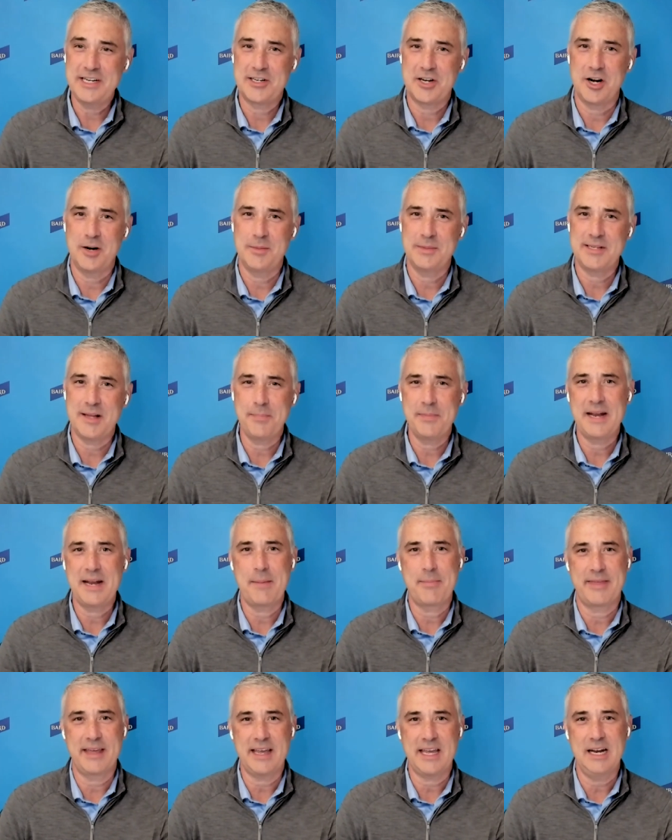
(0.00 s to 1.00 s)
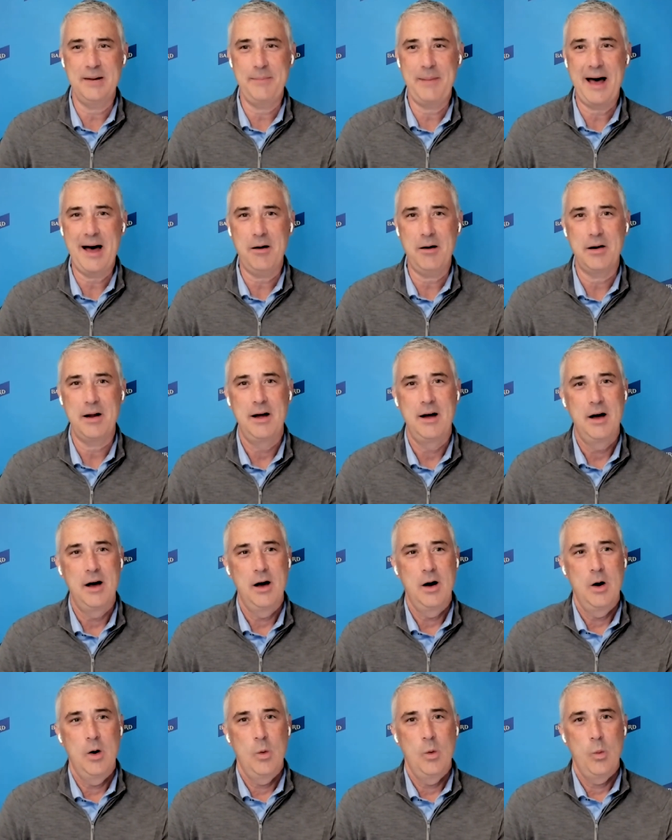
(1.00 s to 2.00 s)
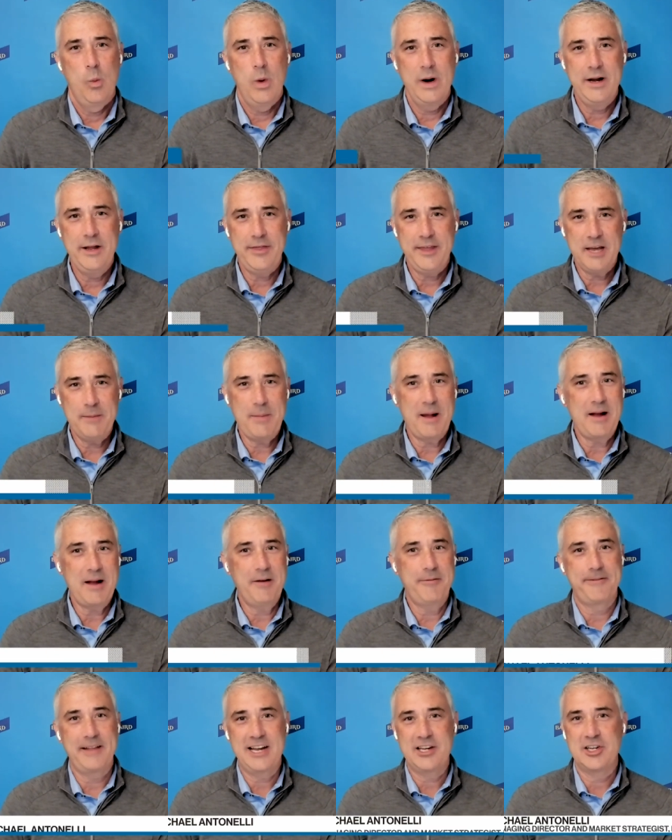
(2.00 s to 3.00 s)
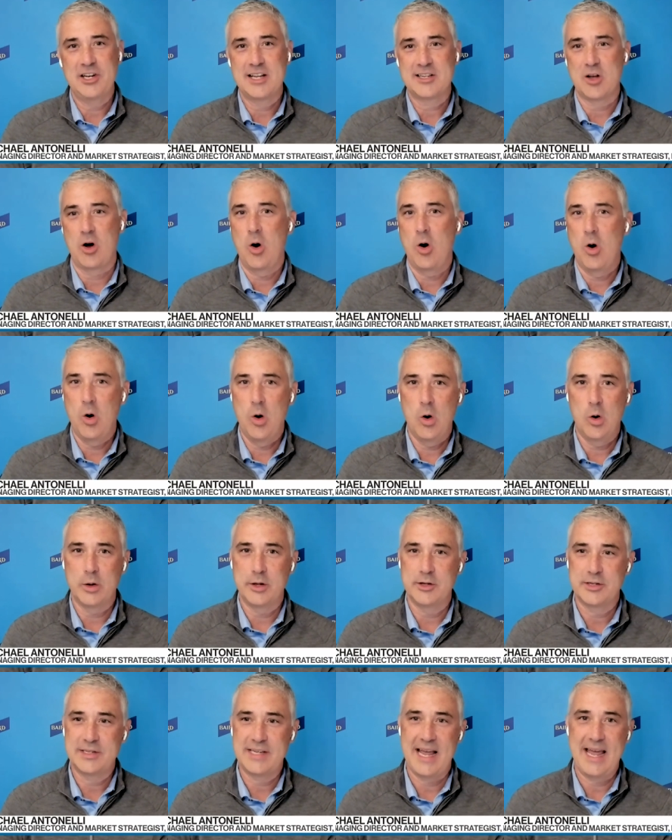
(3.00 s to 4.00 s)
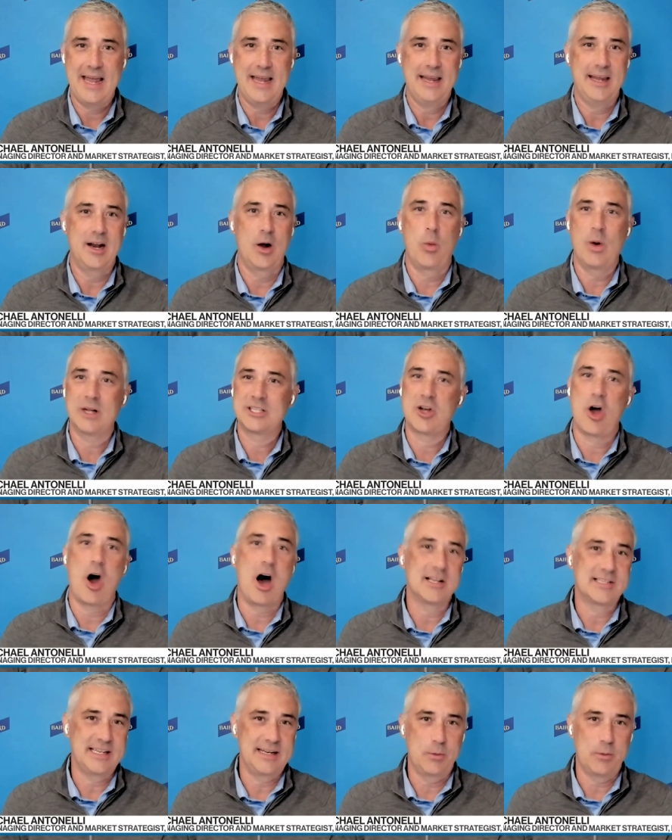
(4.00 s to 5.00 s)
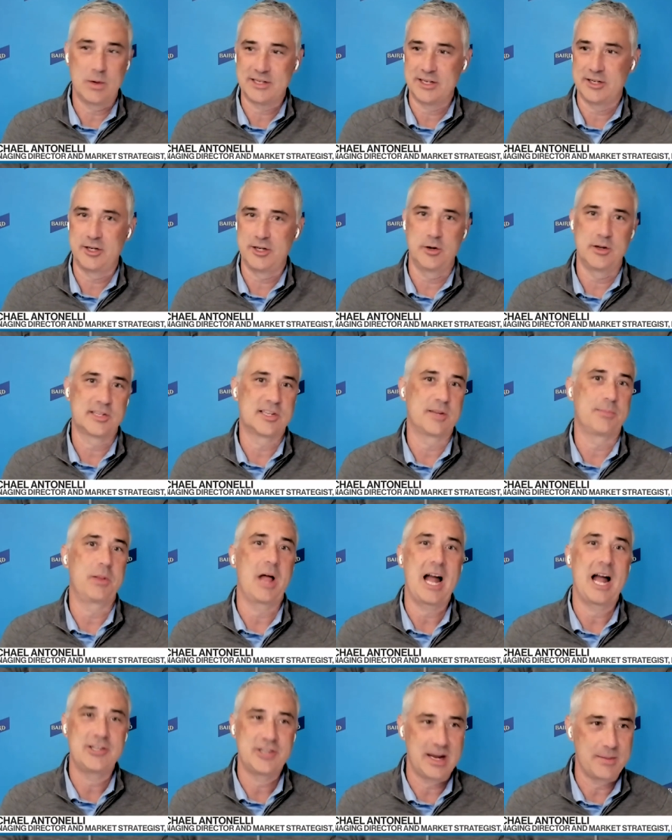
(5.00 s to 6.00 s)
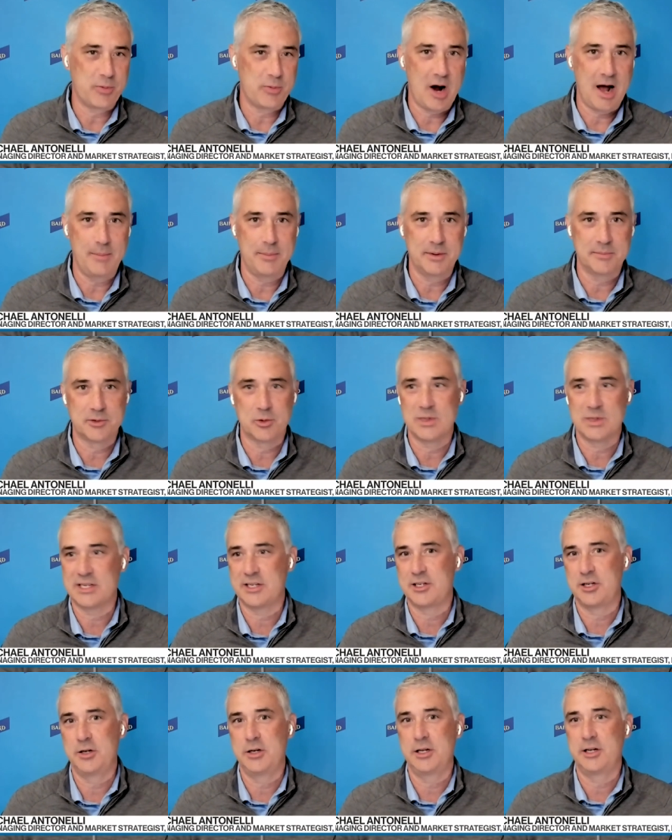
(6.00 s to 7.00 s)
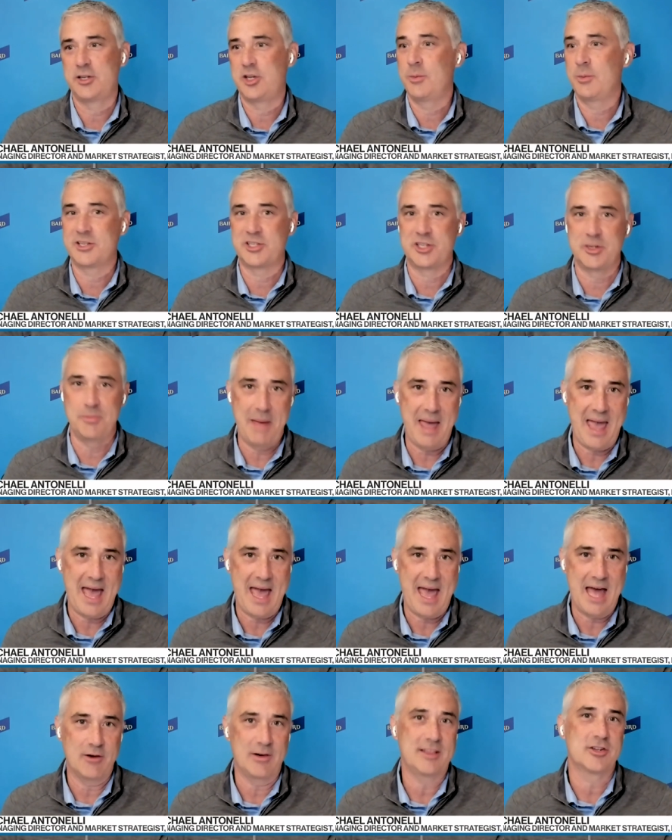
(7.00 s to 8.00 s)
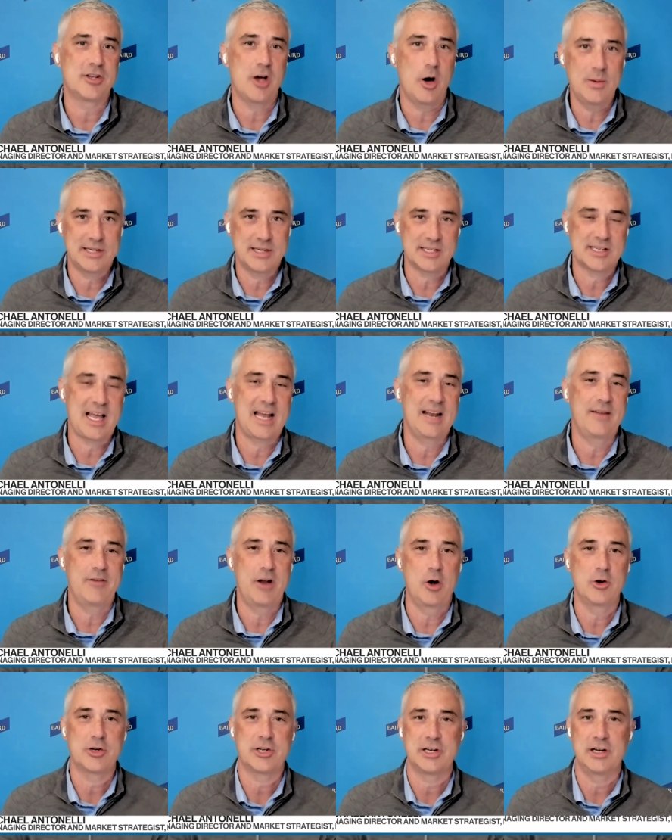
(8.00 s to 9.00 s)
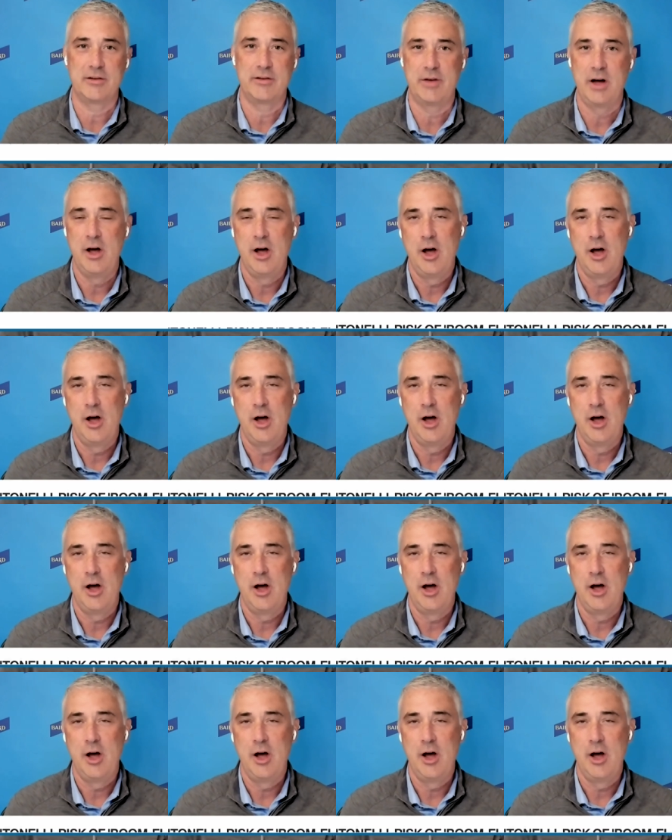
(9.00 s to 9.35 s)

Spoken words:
term, something I'm thinking about. When you think about inflation as a whole, you say, you know, what's causing it? Was it due to supply chain problems? Was it due to too much demand, right? There's always this kind of notion of